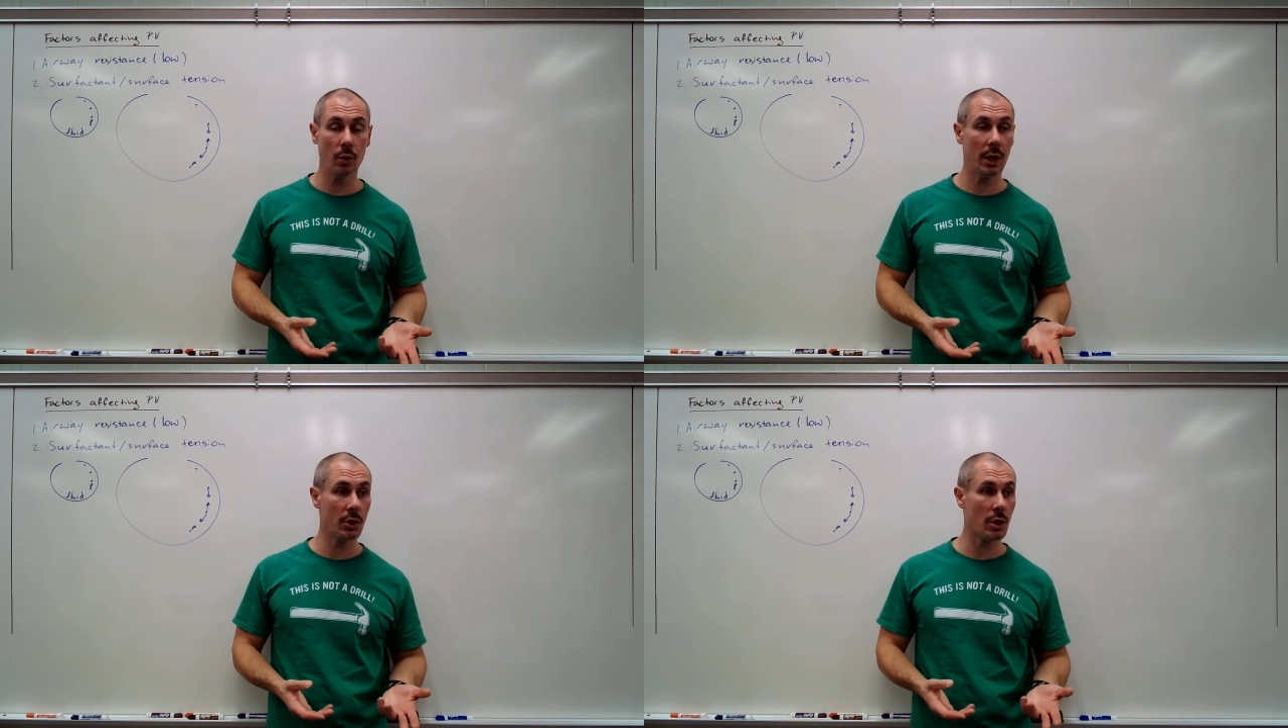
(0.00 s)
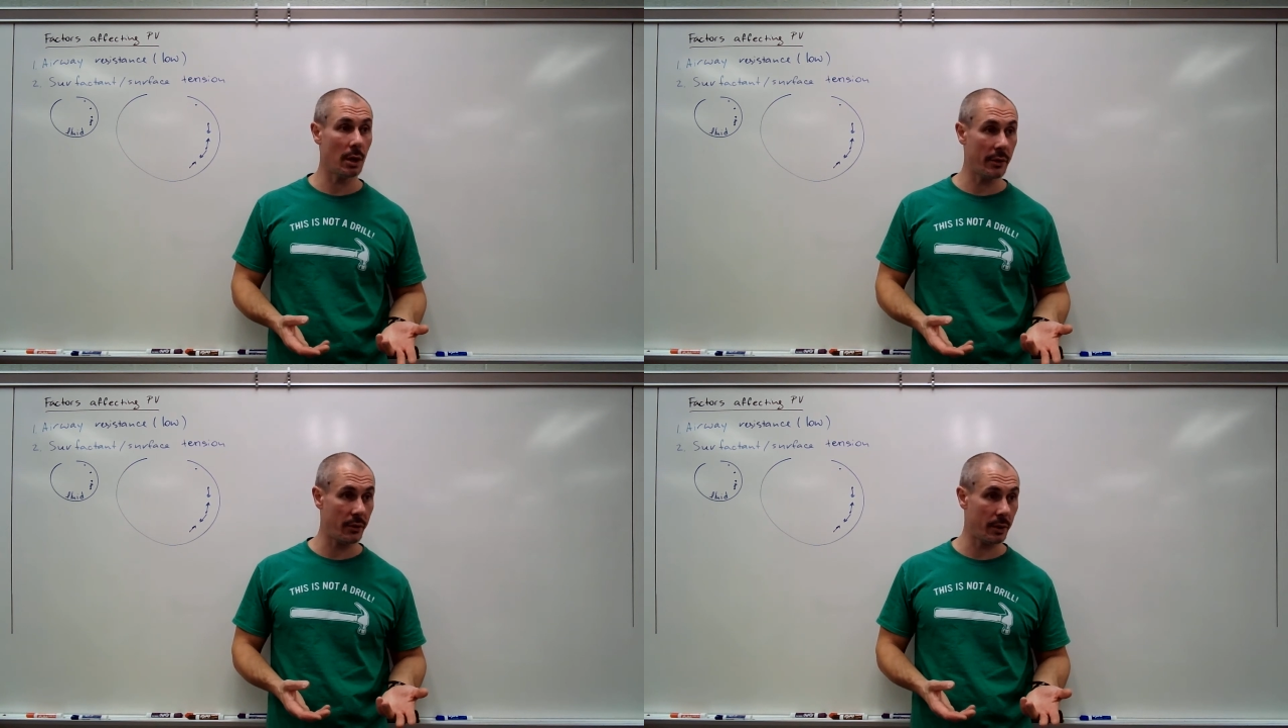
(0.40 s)
each
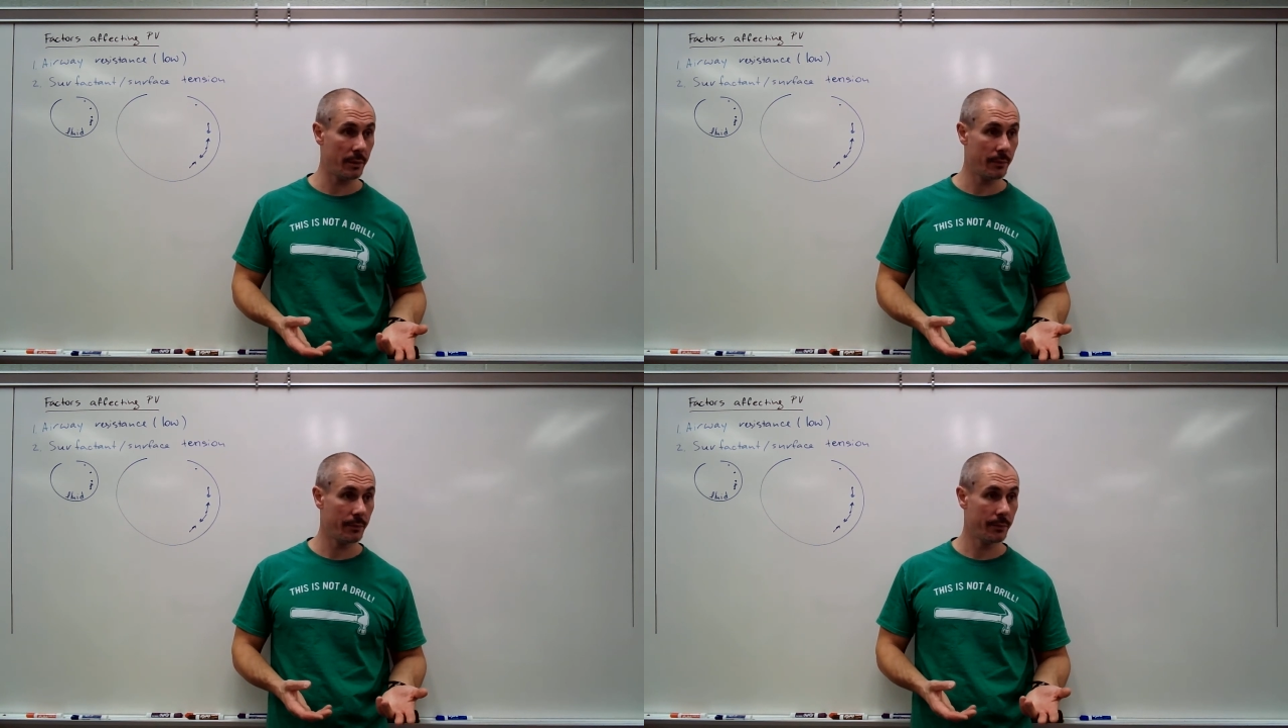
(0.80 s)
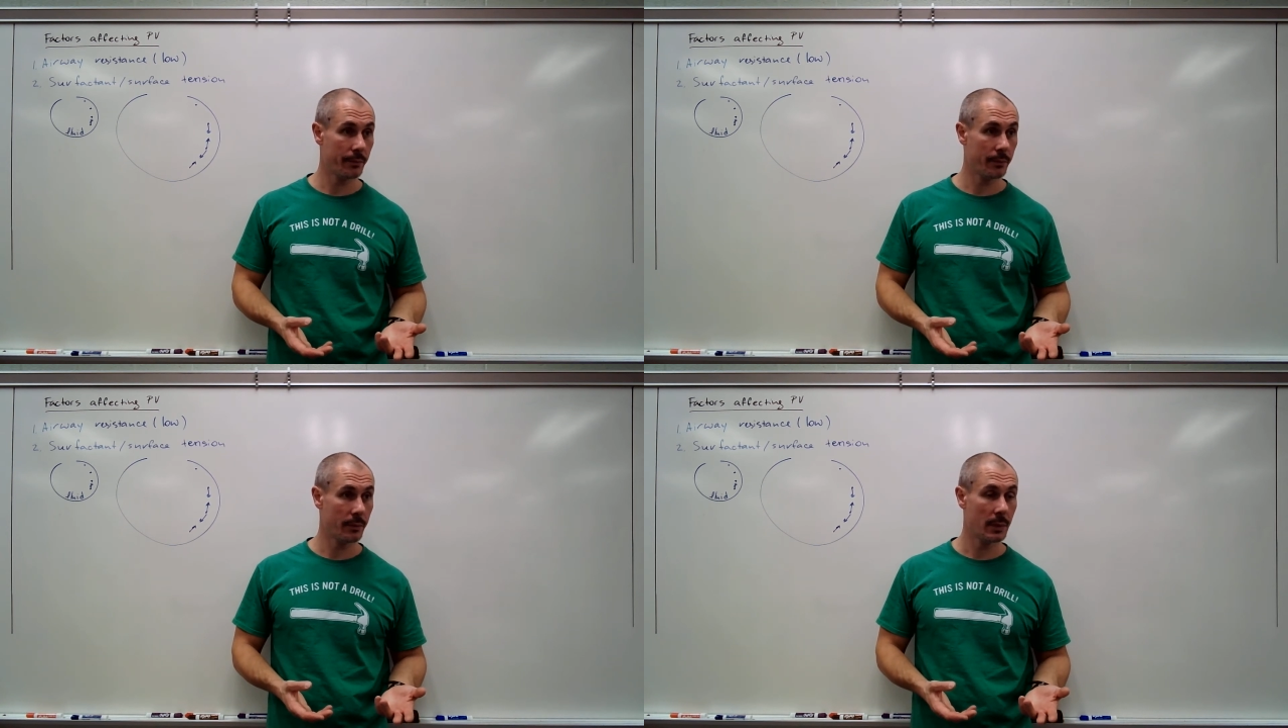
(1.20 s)
other.
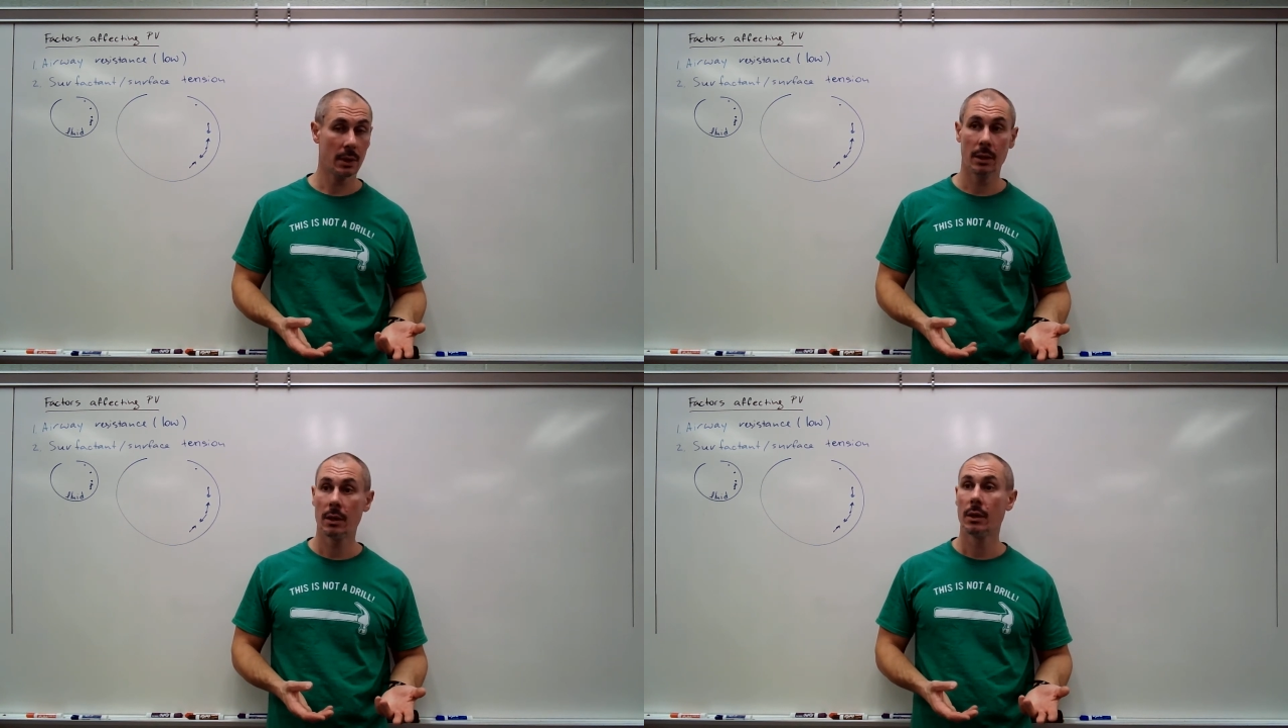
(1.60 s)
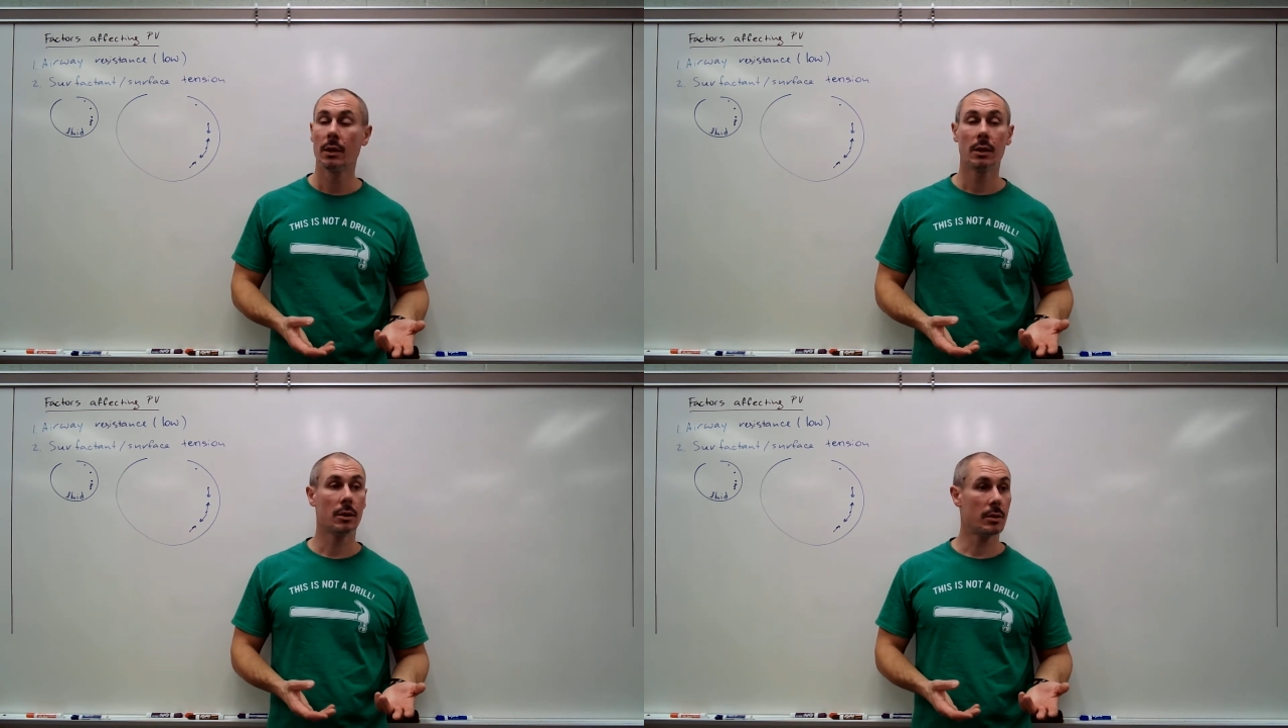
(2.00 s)

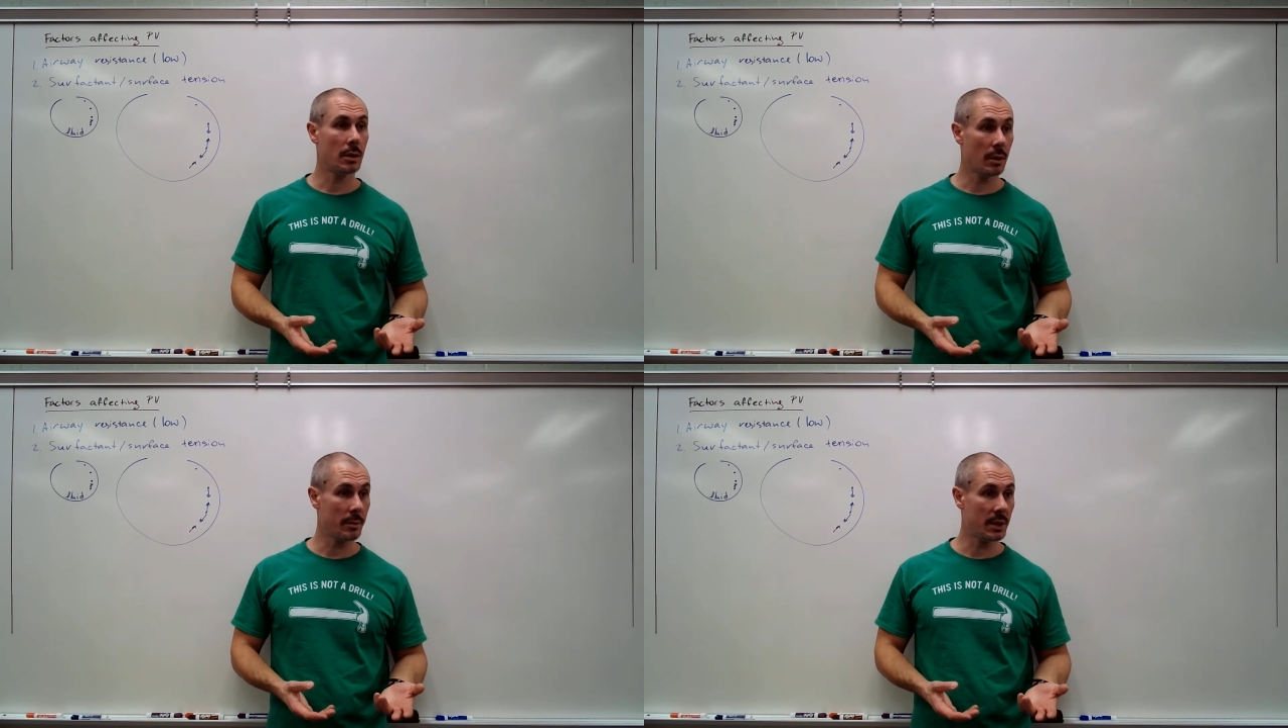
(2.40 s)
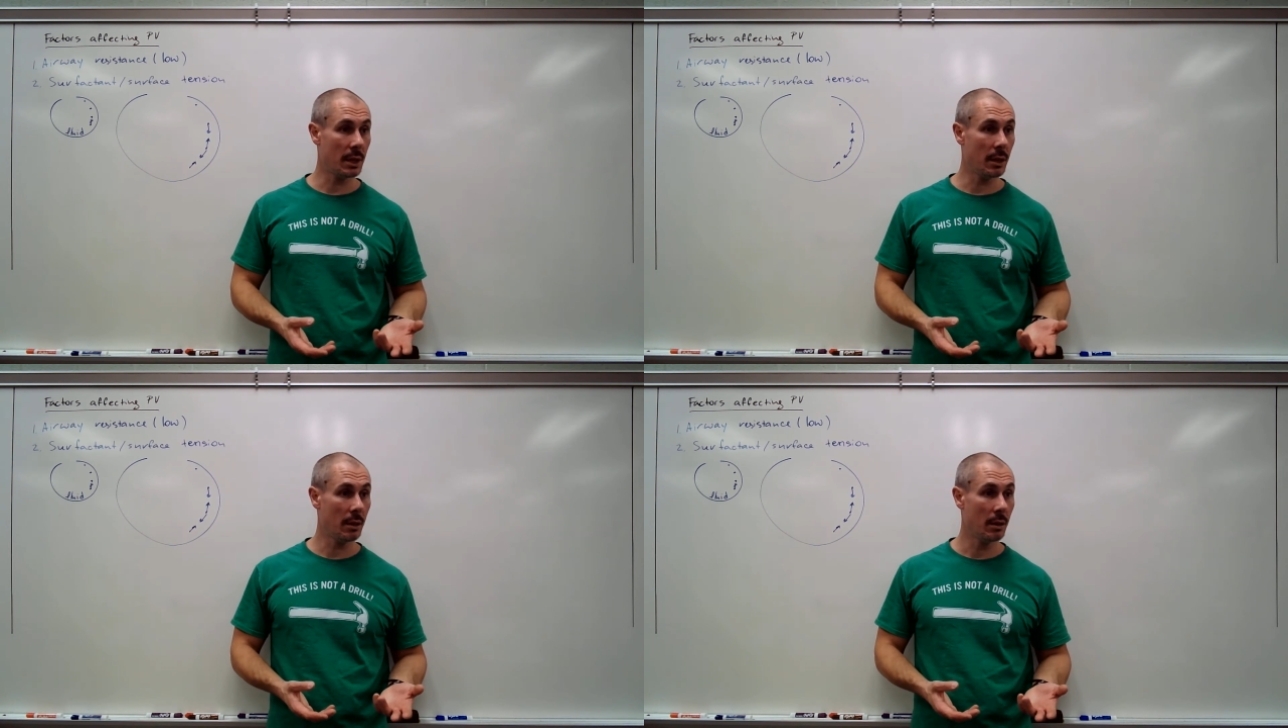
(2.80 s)
You see what I'm
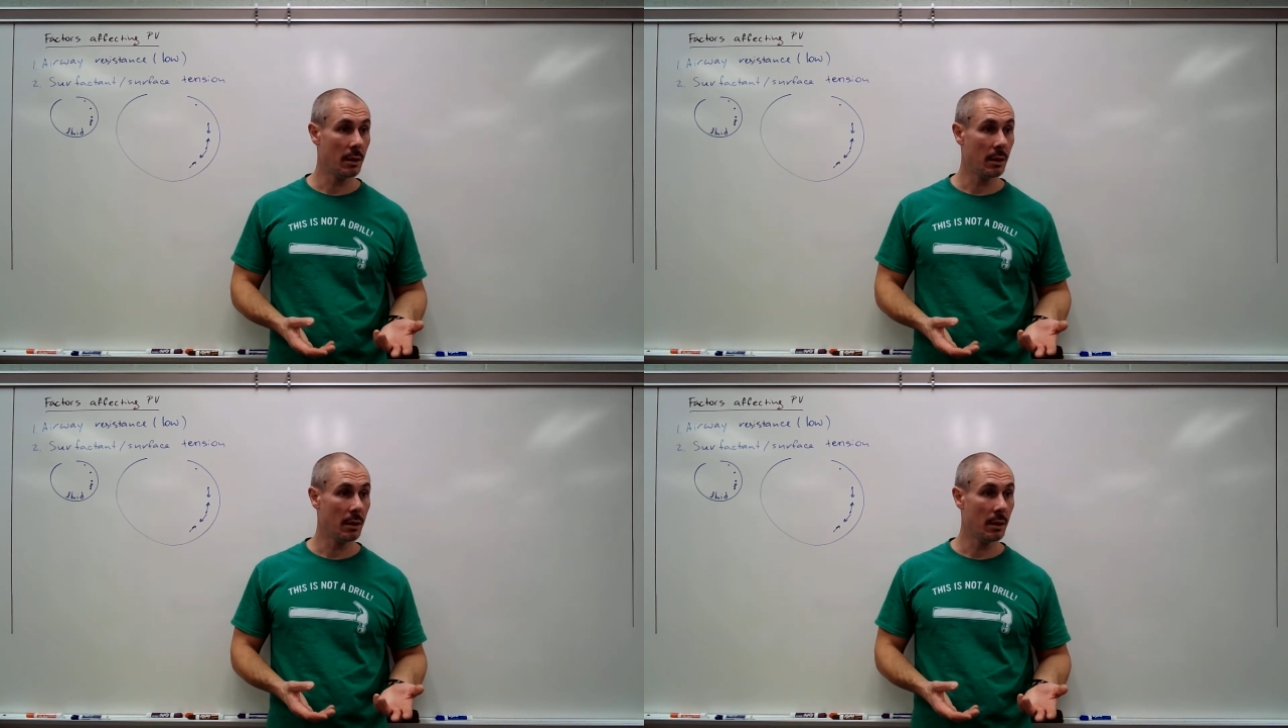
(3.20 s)
saying?